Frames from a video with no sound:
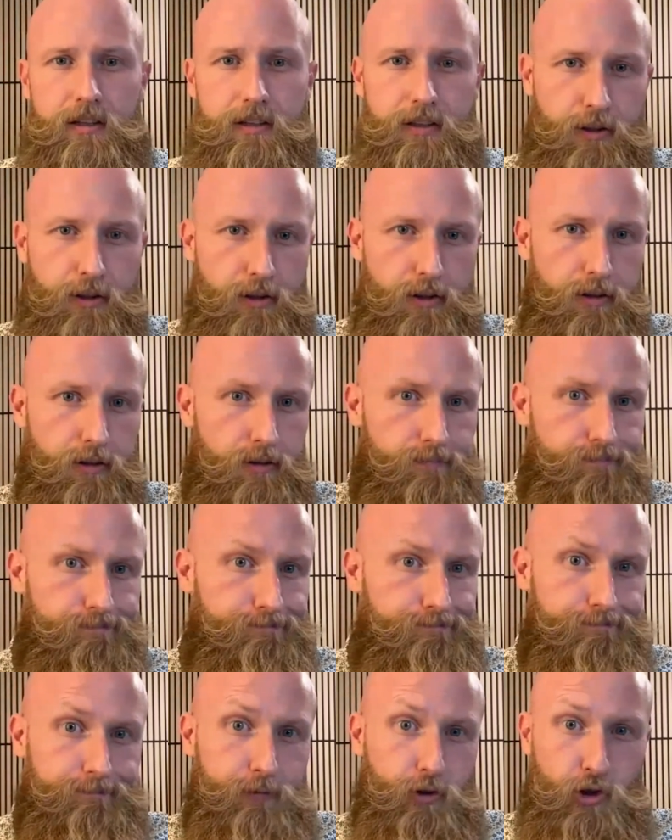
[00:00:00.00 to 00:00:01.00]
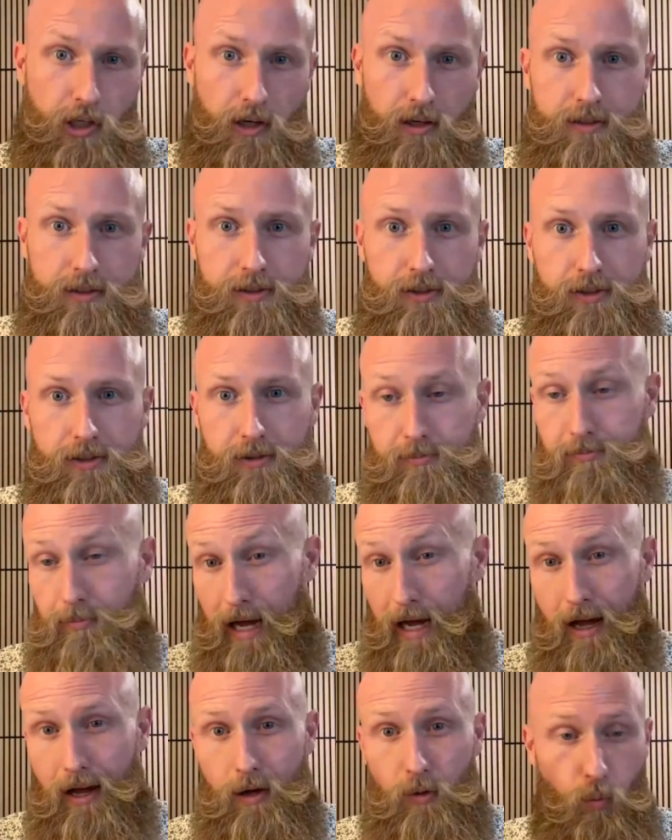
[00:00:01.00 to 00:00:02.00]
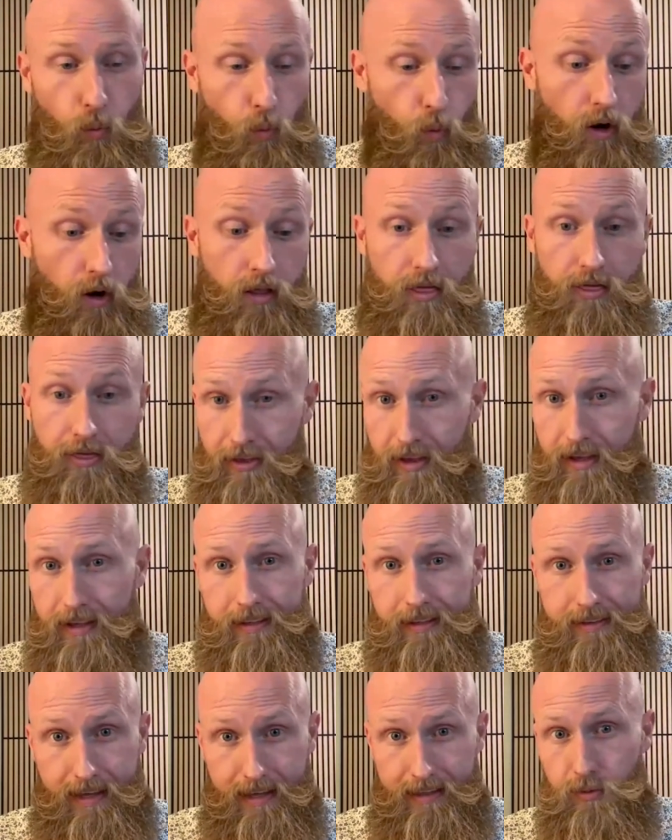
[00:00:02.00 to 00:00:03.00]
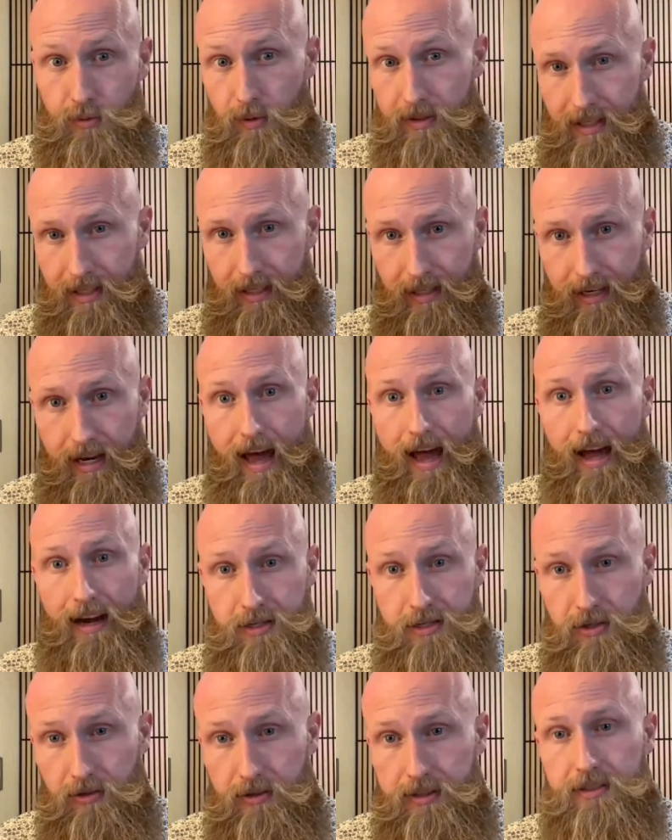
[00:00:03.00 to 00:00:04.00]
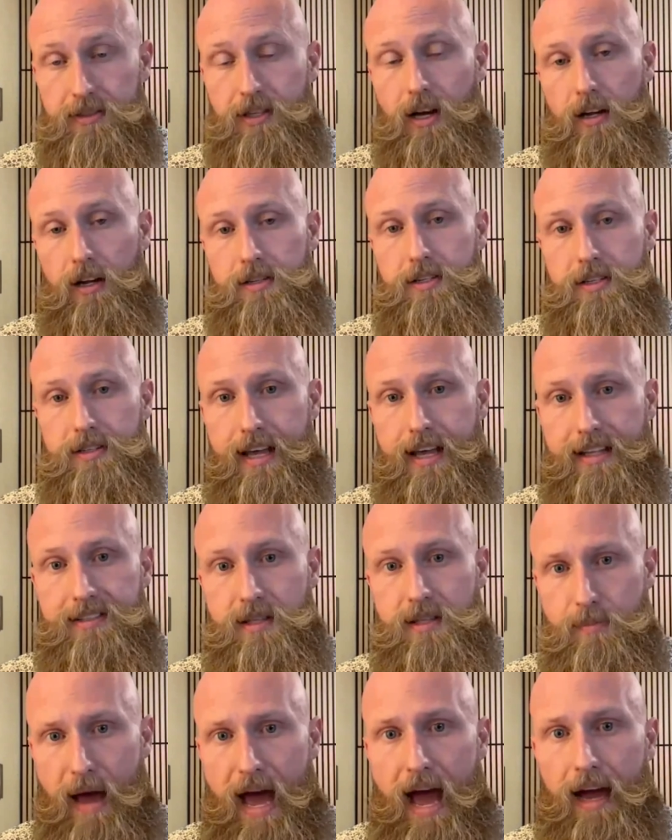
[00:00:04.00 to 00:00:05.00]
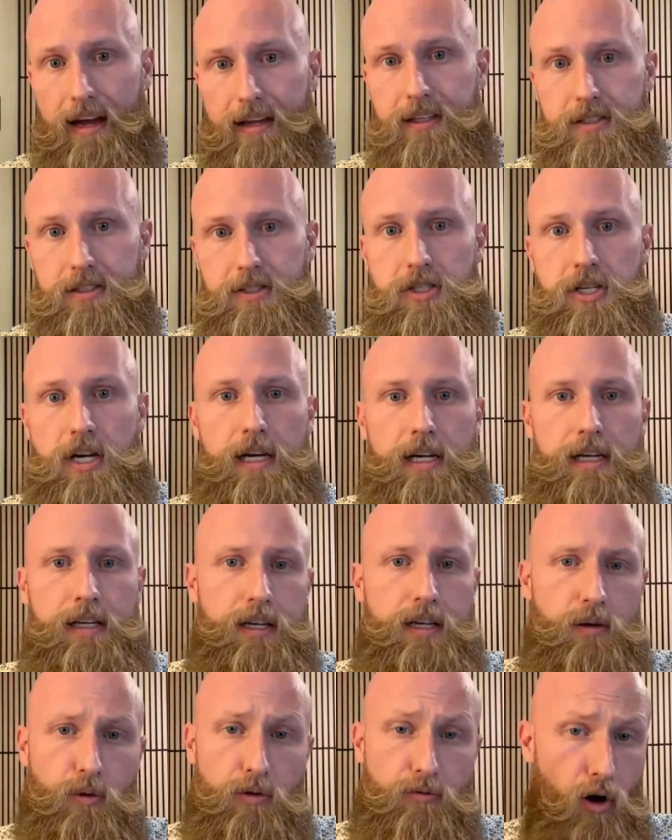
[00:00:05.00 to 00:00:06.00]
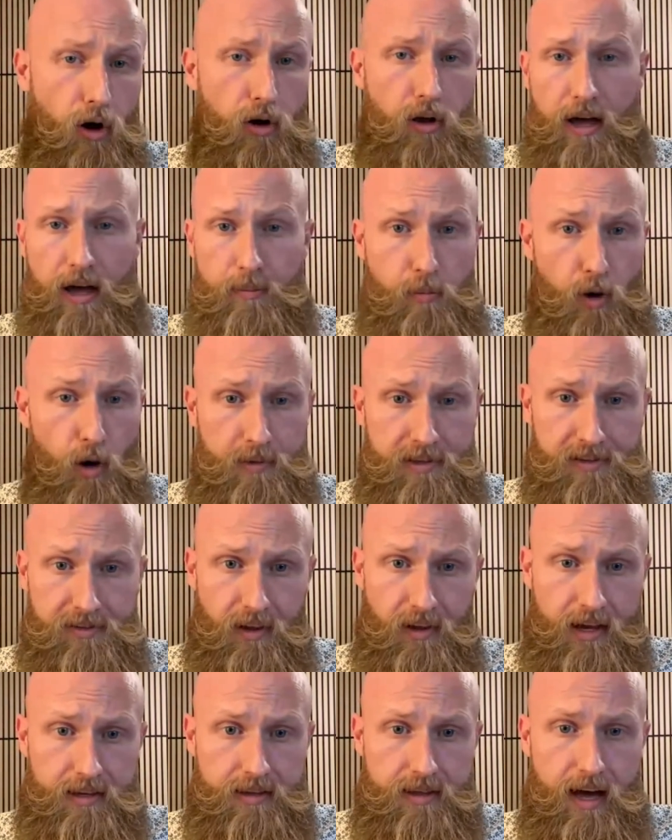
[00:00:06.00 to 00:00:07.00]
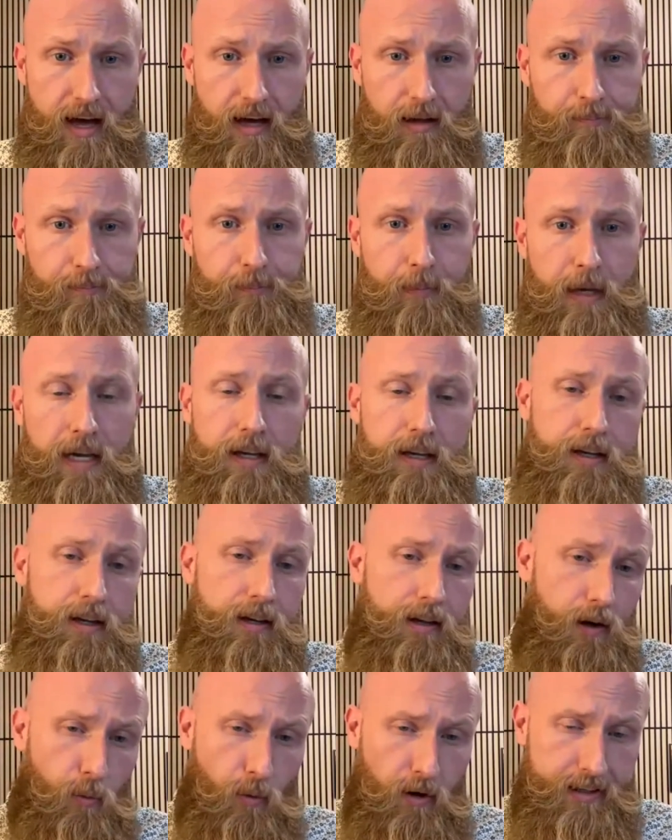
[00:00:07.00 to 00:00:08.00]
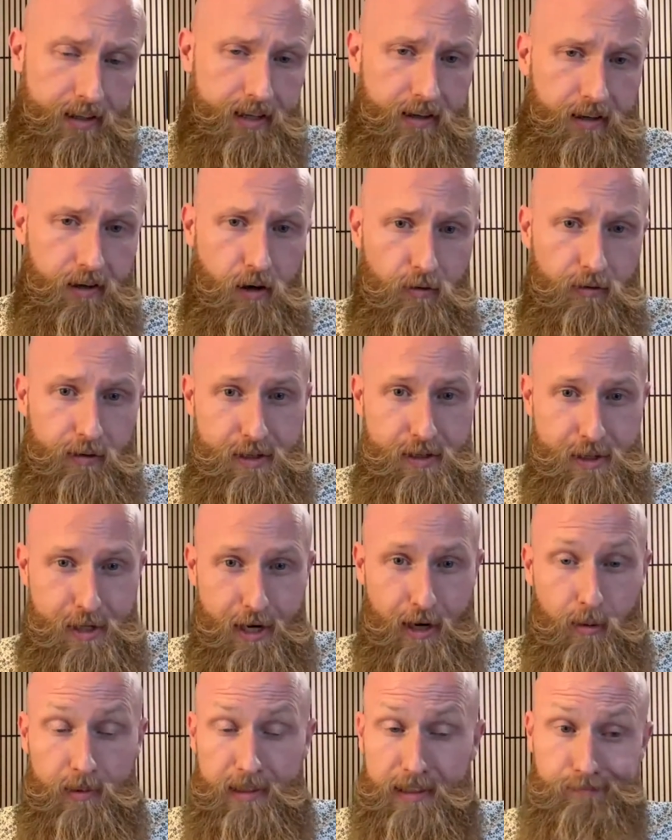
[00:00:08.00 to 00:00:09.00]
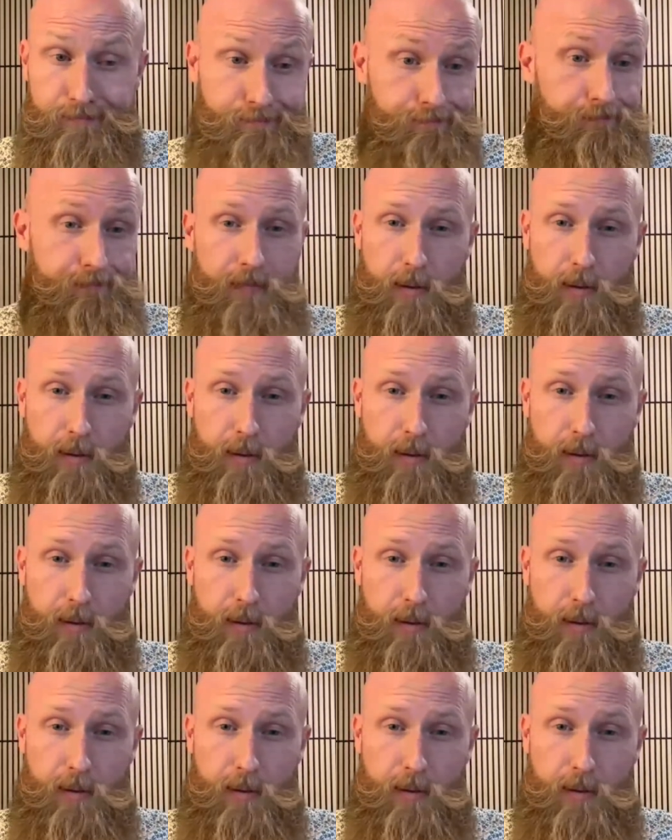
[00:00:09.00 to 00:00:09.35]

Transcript: You're judged by one thing, and that's what they can actually touch, and that's the package. And we've all had moments like that. I want to kick it over to Jeremy.